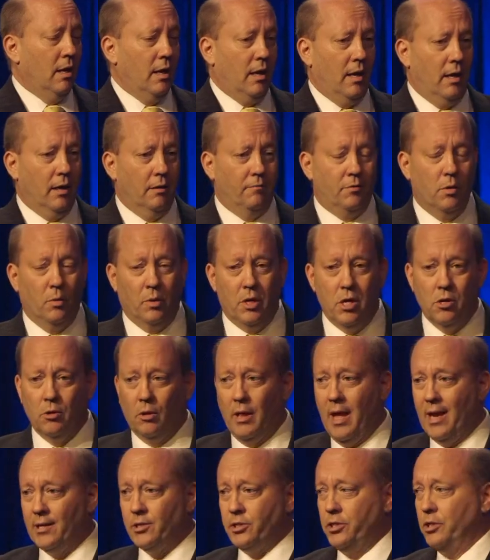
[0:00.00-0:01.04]
And if you were here
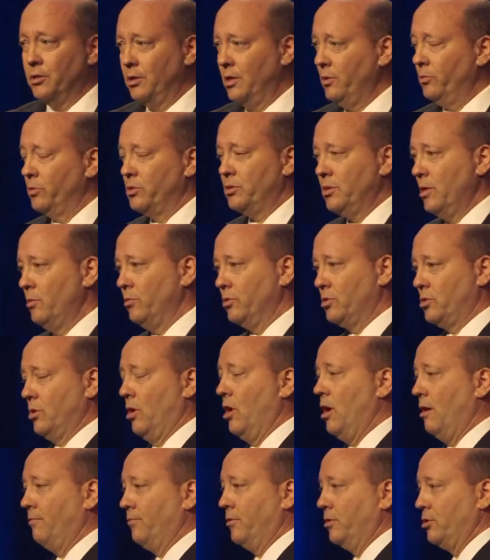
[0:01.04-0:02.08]
last year, he was
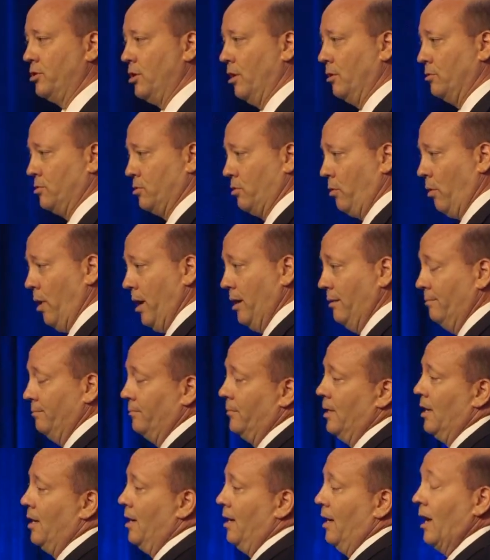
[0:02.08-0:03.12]
off the charts great.
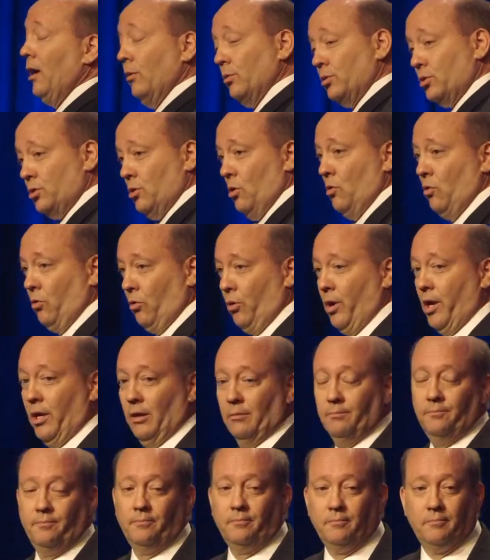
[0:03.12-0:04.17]
He was so great
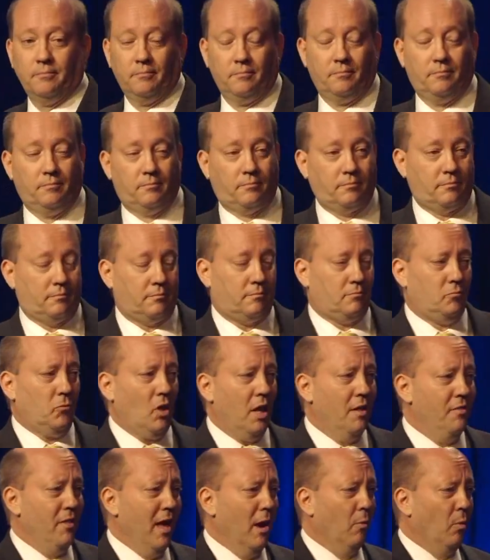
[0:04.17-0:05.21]

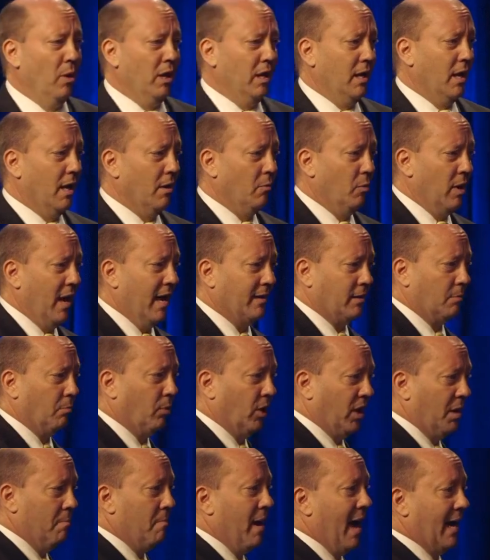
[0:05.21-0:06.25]
that we had to
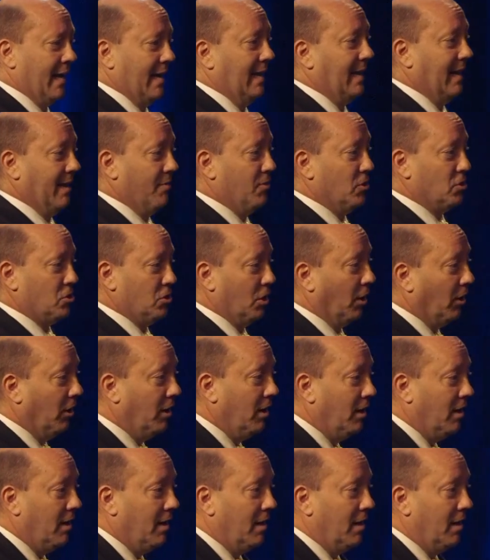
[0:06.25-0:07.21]
bring him back again this year.